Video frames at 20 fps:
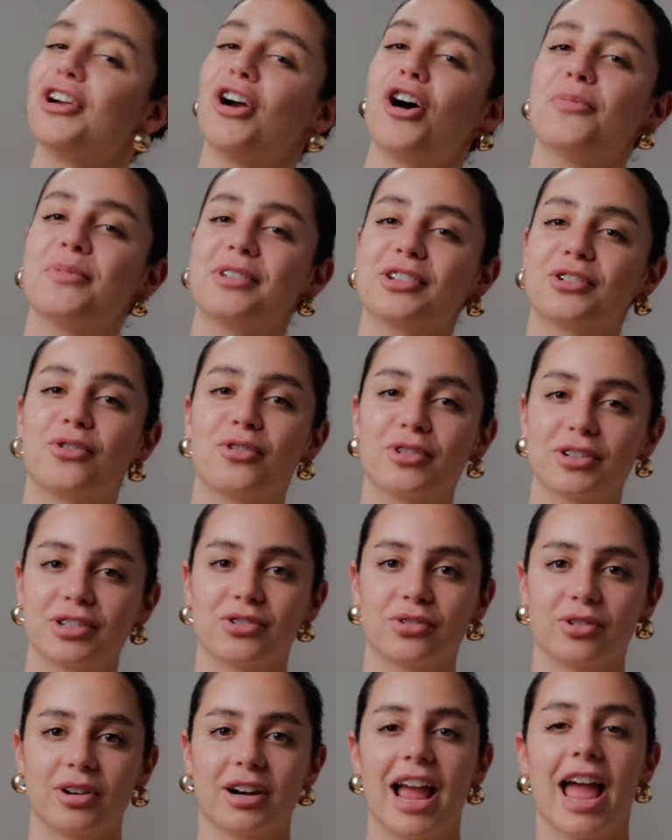you're a home and decor
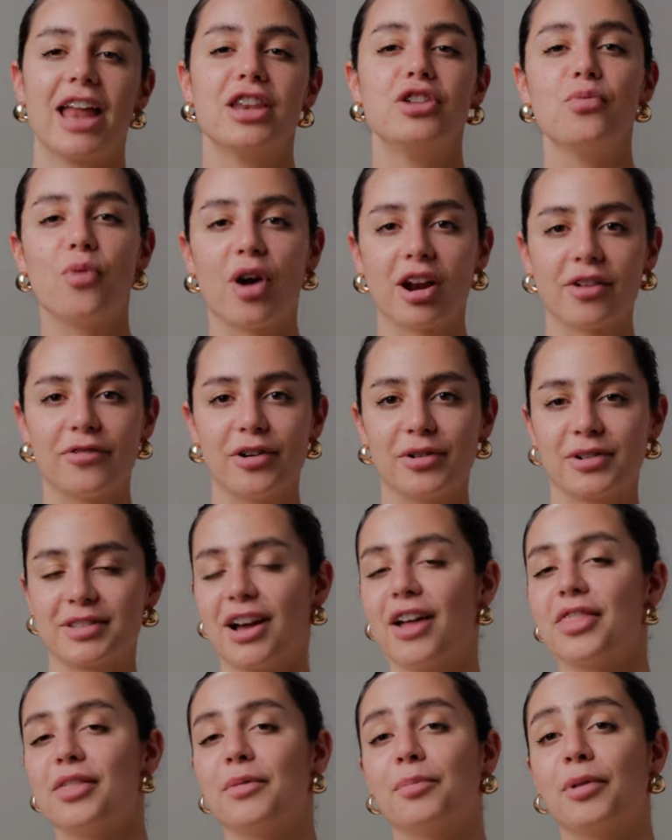store and you want to focus
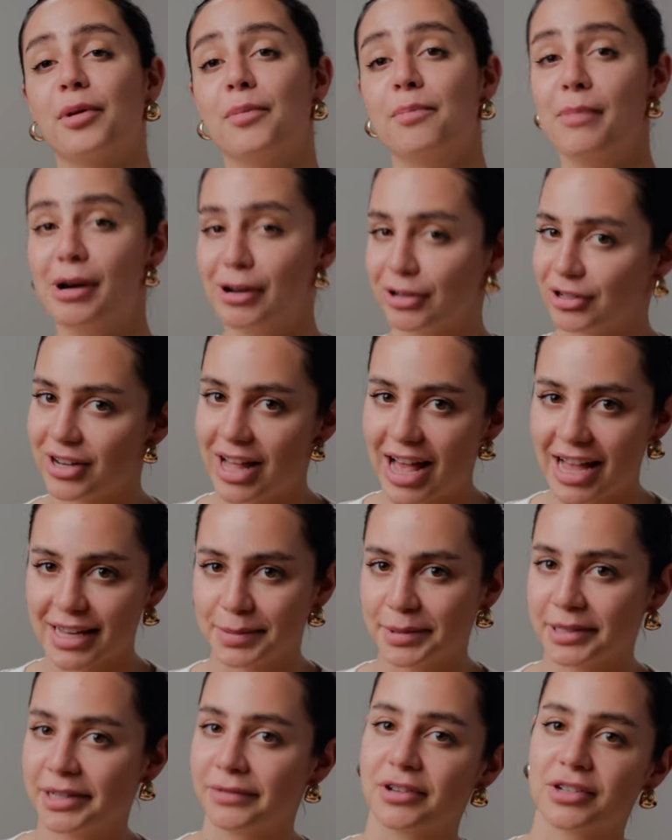on the promotional
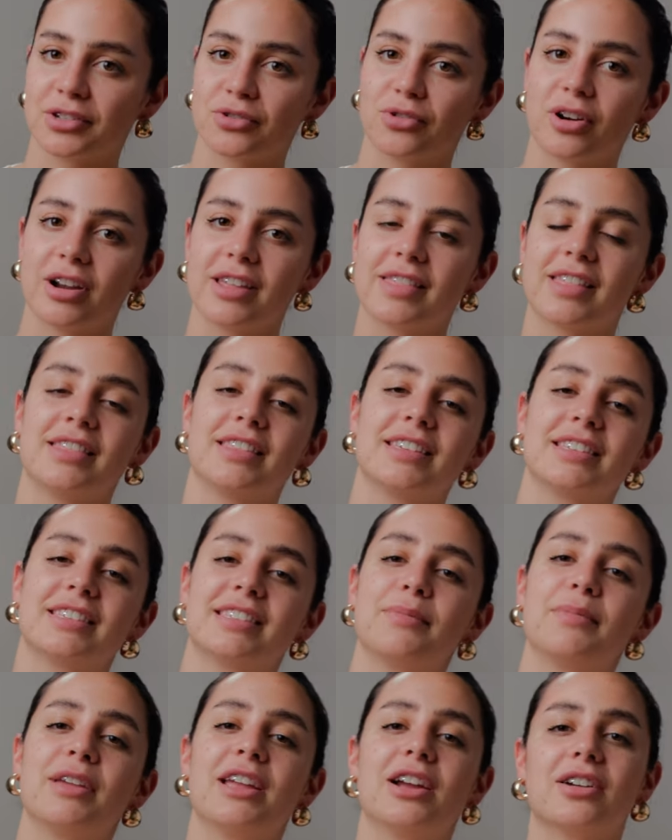aspect of your store, then this
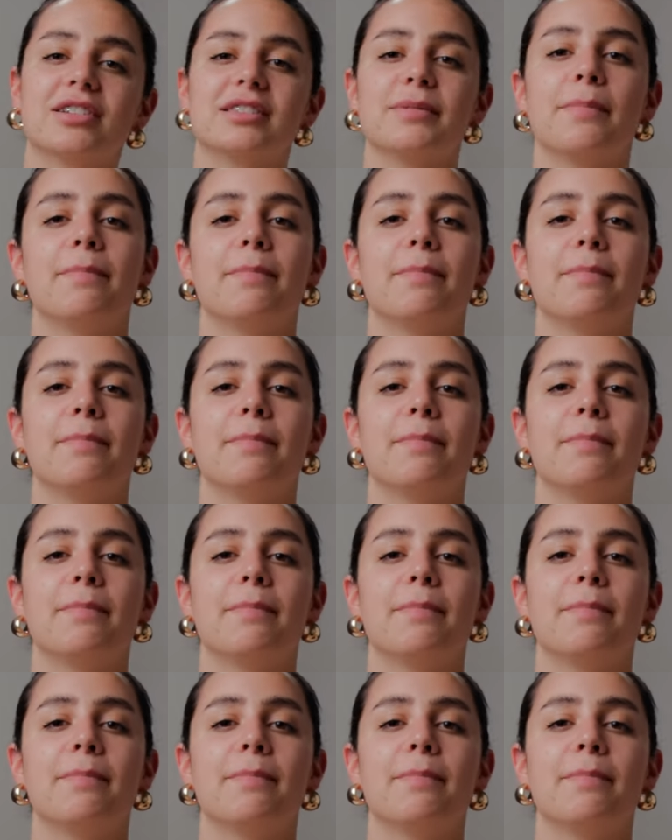theme here is